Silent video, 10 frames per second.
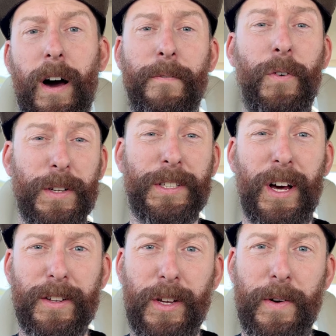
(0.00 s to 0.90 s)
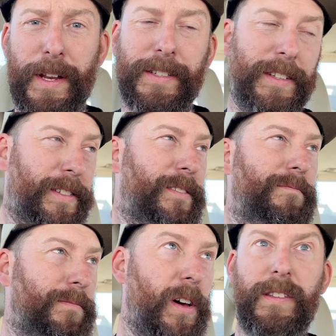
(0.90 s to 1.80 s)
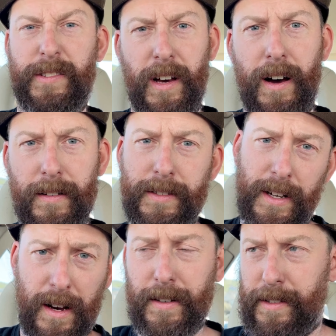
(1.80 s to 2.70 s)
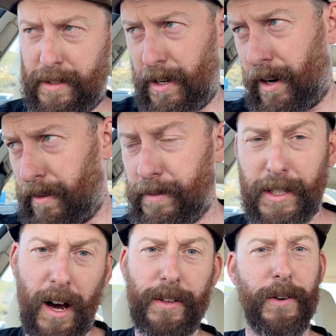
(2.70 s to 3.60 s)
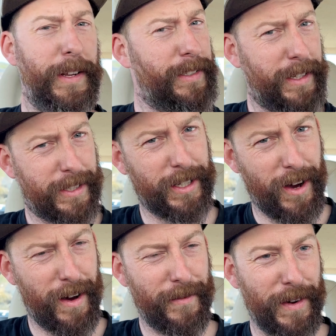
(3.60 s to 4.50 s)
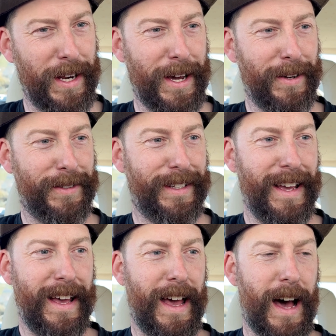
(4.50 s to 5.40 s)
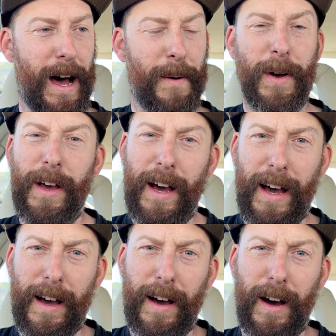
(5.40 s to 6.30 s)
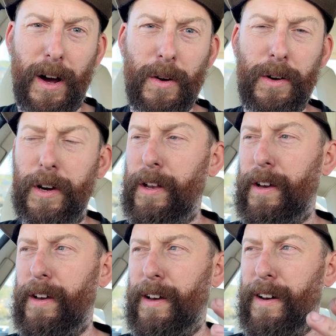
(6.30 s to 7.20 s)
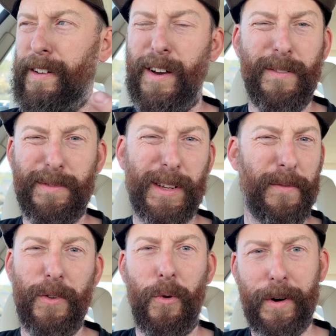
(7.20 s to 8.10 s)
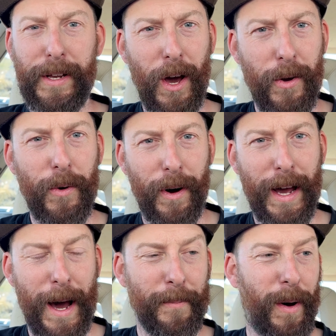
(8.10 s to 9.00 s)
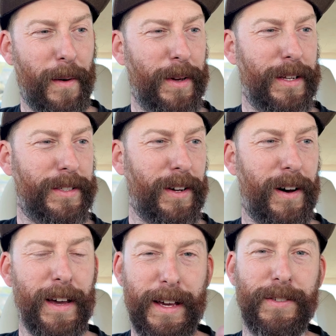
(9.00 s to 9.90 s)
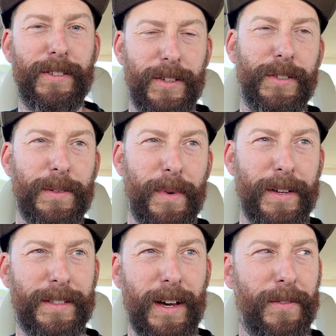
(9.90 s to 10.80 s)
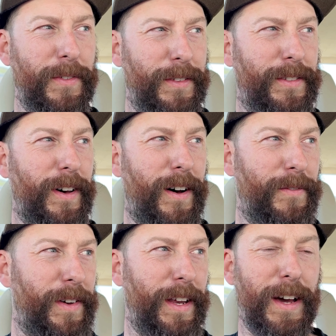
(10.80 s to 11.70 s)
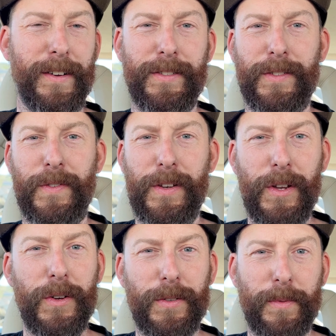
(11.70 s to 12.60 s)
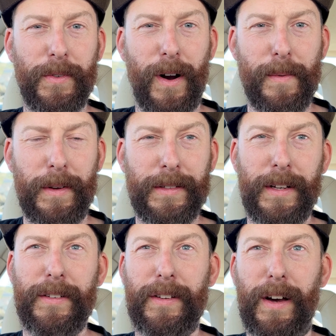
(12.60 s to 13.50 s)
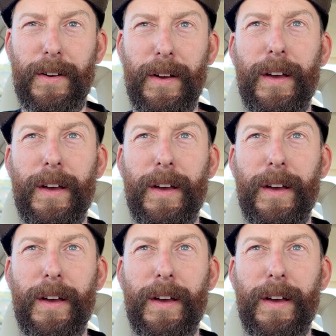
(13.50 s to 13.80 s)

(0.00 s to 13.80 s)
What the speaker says: I thought I'd start doing this at the start. Start doing this at the start of videos. I know some of you already know who I am, but I'm gonna start introducing myself at the start of videos just for new subscribers. So